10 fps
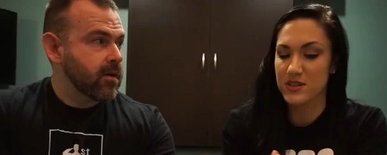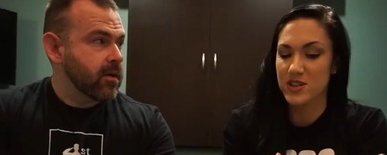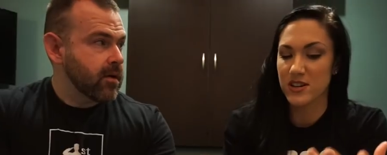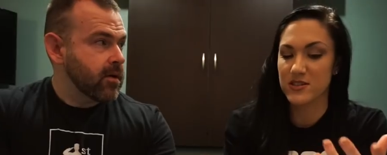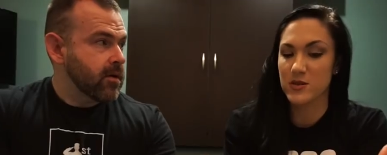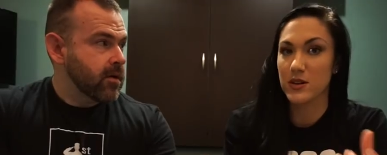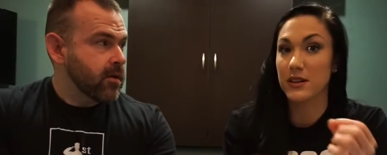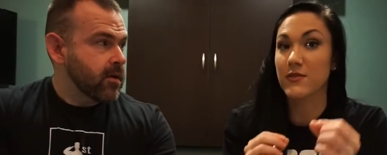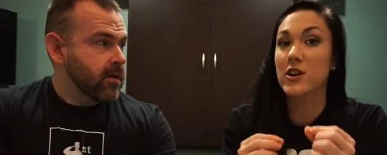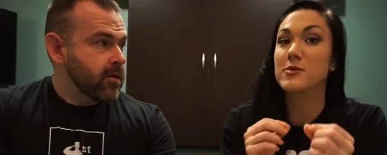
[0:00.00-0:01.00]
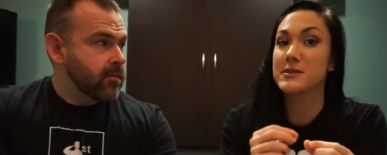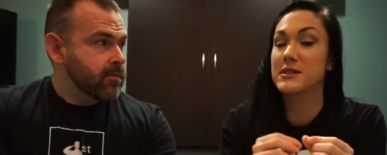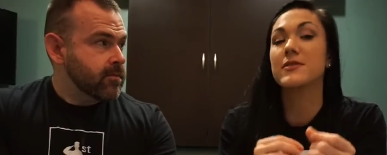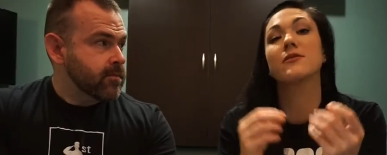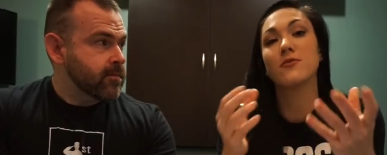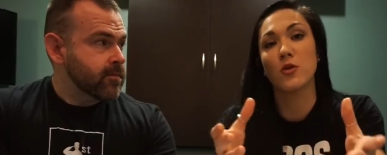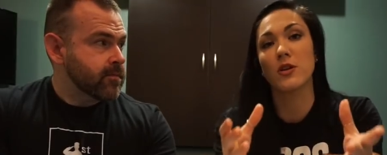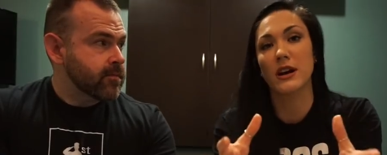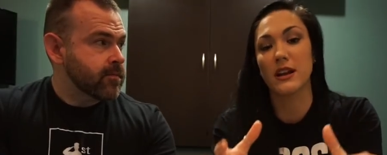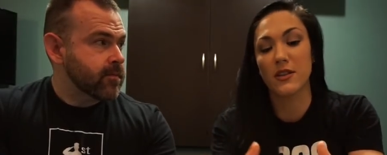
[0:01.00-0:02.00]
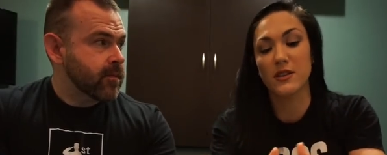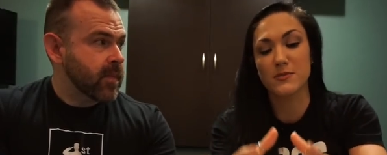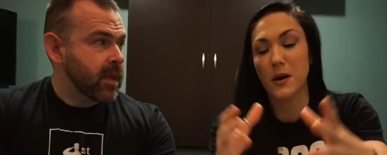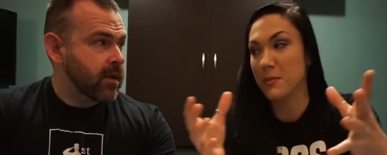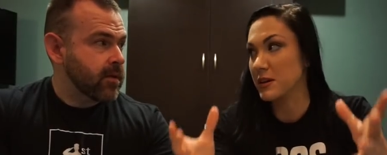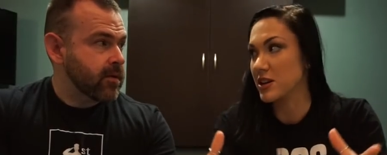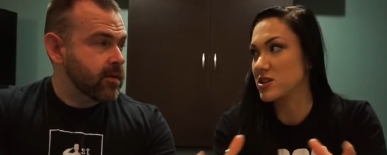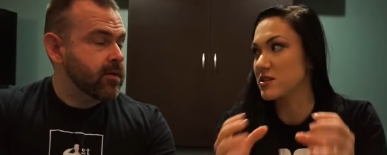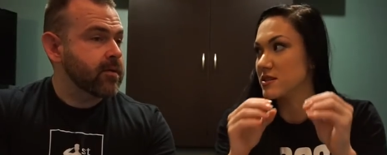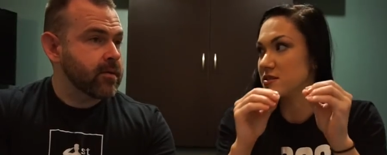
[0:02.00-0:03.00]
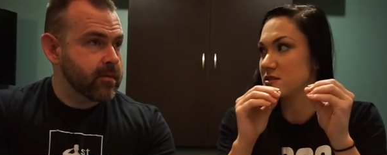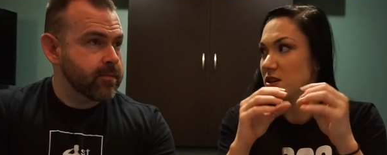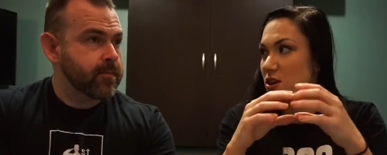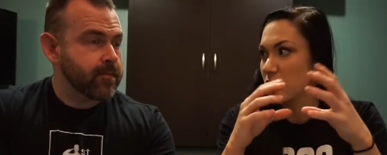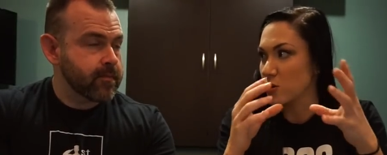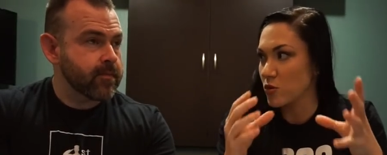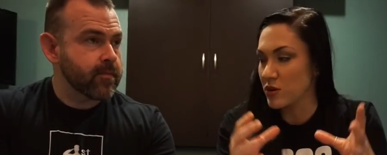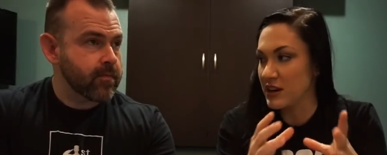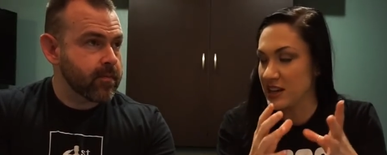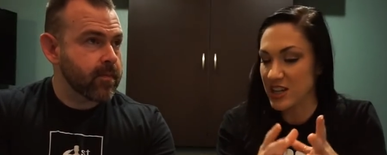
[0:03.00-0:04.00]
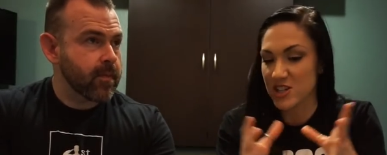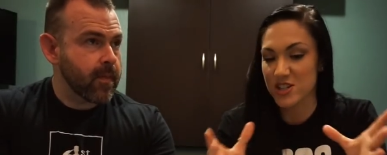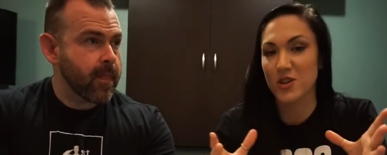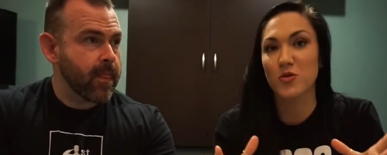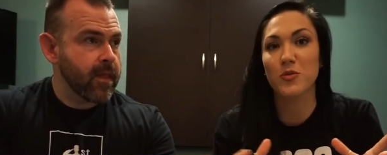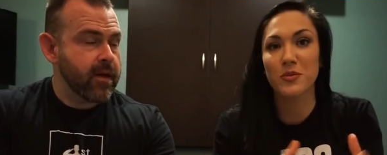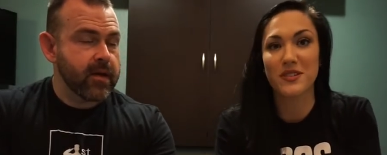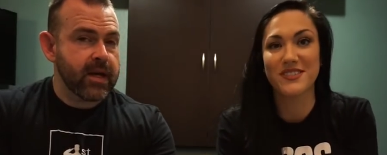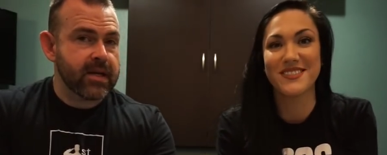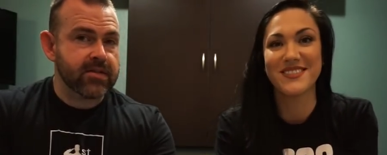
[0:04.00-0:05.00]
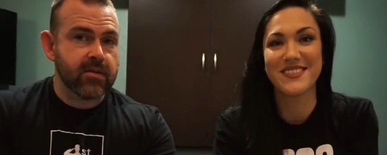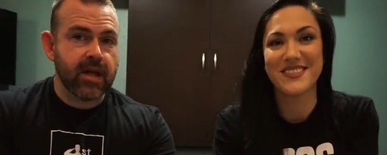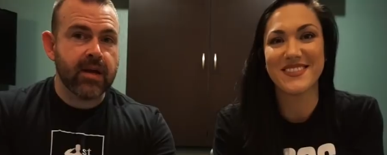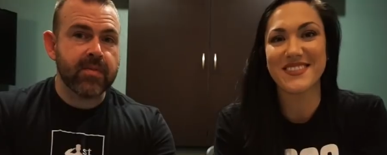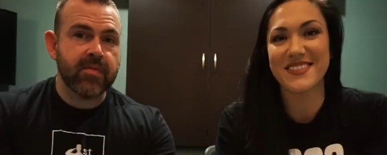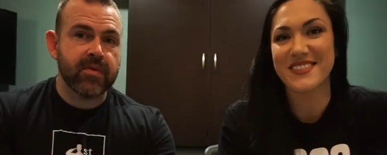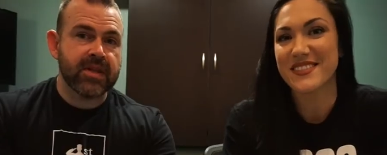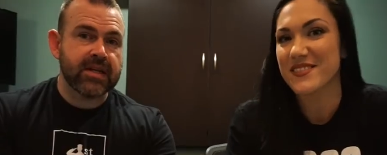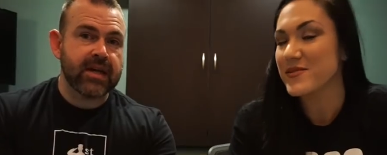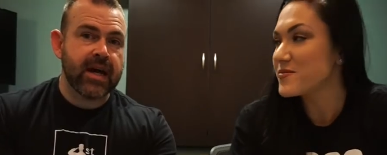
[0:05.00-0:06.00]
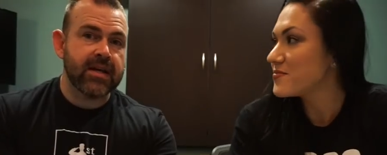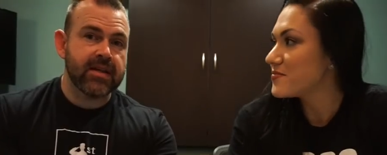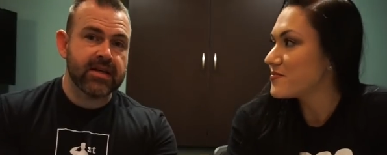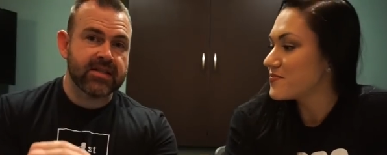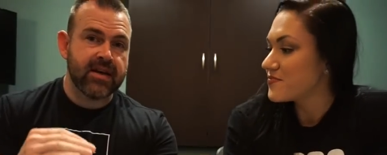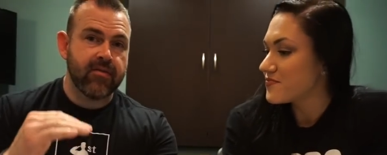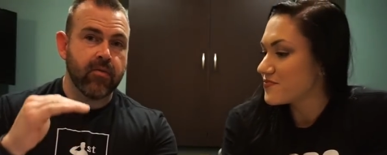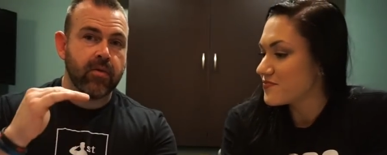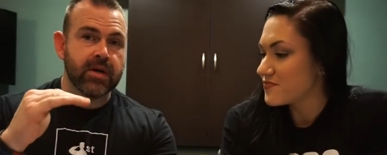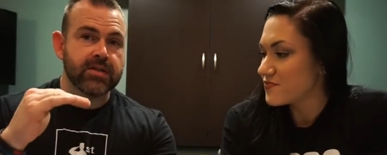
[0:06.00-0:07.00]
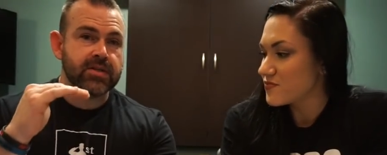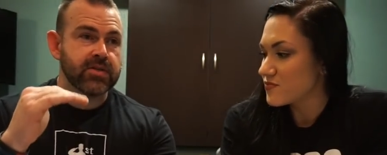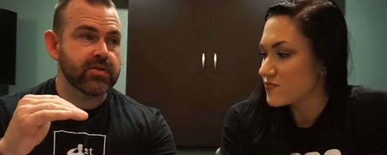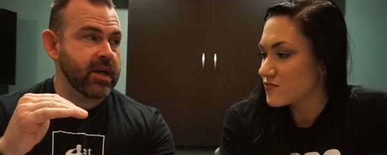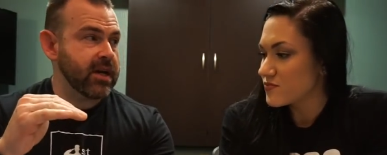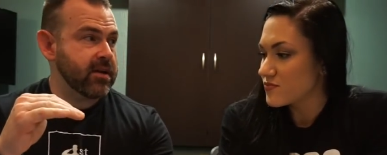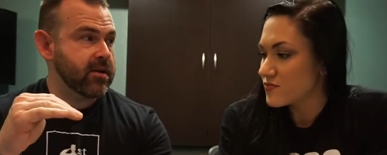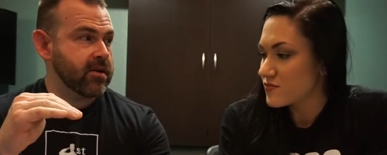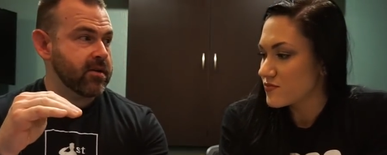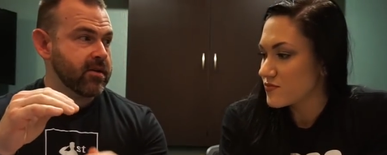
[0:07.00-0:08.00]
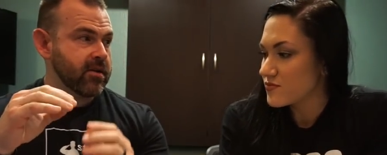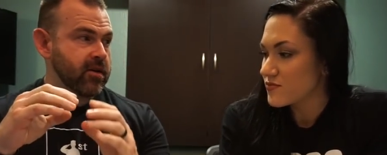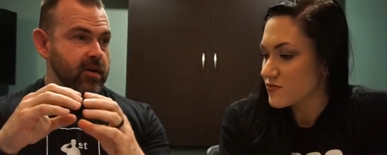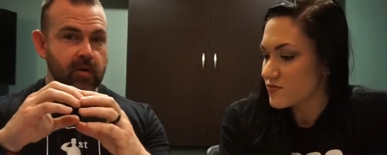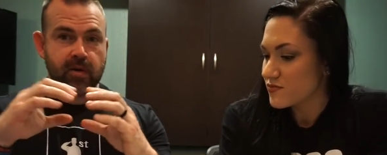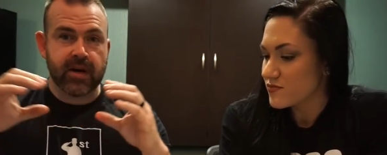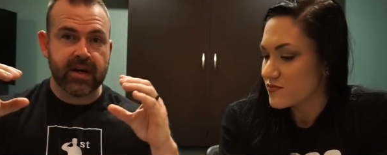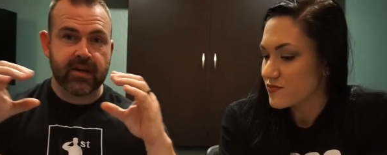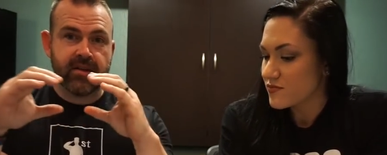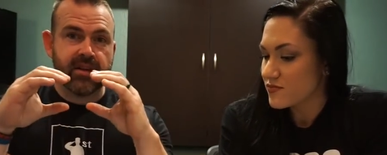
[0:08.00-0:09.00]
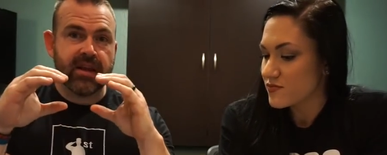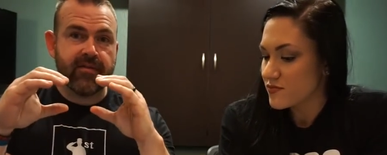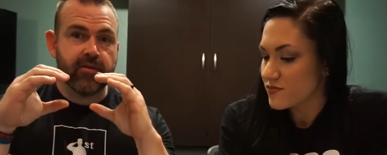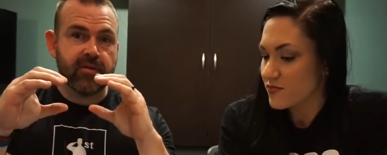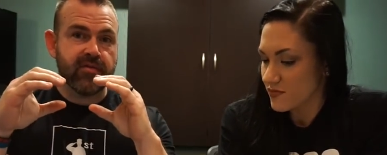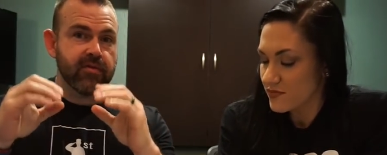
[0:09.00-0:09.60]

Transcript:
Speaker 1: suggest doing, like very specific for, again, this population, this
Speaker 2: niche group? Yeah, so a lot of people when they diet, they just have one straight caloric level of